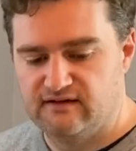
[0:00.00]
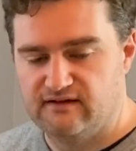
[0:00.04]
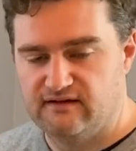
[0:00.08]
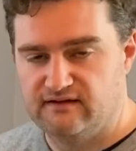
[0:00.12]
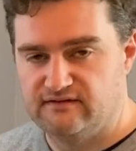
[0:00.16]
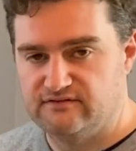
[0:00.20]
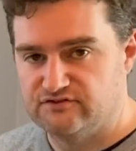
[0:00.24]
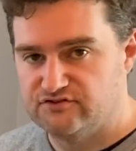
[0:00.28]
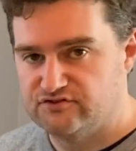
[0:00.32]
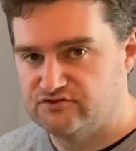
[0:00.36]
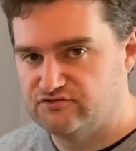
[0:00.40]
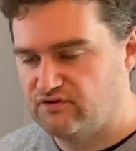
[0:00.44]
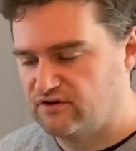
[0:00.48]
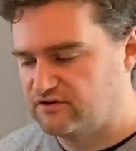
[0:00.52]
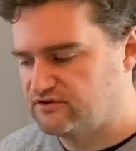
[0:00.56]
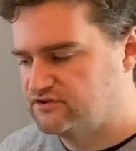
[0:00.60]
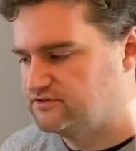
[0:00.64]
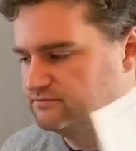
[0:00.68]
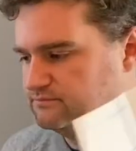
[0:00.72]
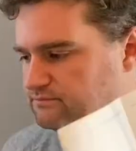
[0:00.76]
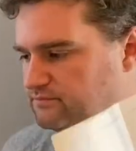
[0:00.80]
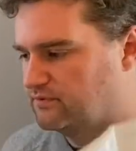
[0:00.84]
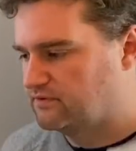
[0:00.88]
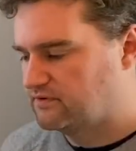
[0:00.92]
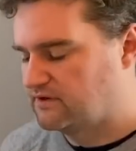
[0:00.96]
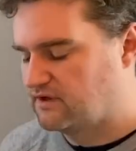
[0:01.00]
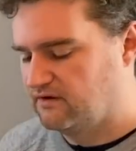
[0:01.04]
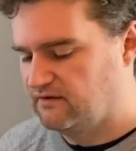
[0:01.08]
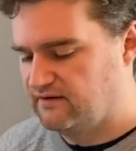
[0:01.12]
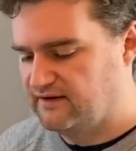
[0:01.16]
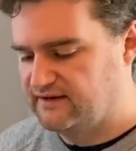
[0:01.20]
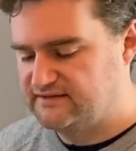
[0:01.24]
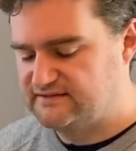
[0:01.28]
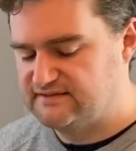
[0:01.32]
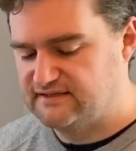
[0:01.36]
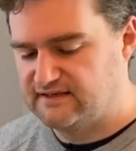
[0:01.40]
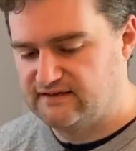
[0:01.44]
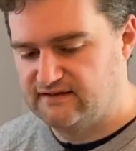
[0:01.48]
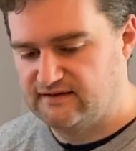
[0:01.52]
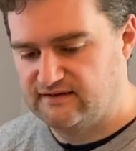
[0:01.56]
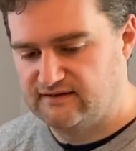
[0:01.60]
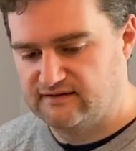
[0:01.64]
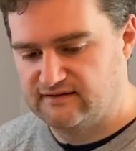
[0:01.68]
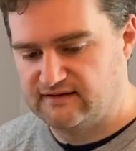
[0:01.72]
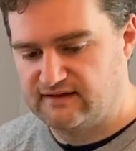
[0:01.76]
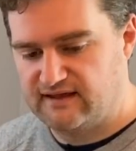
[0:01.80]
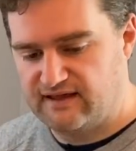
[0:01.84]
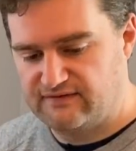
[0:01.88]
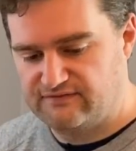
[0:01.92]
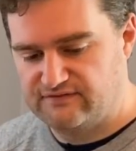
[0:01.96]
instruction book guide
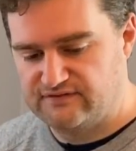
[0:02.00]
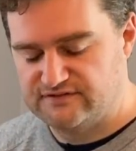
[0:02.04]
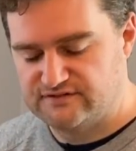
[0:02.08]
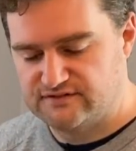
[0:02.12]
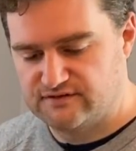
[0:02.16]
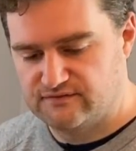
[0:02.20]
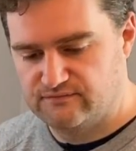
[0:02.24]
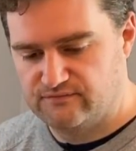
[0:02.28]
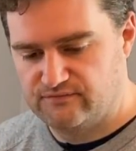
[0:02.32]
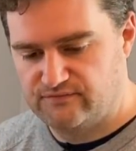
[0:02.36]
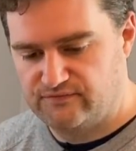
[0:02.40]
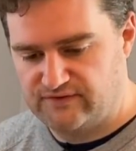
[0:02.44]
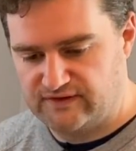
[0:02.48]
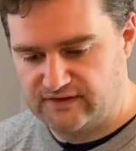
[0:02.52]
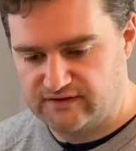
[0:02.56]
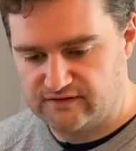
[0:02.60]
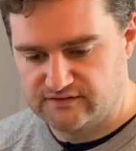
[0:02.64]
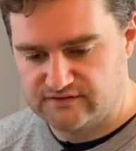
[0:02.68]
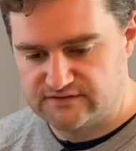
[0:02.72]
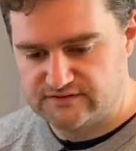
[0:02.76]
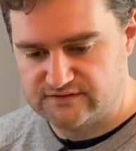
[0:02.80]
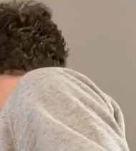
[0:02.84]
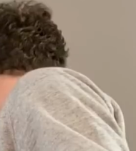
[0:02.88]
and get this configured.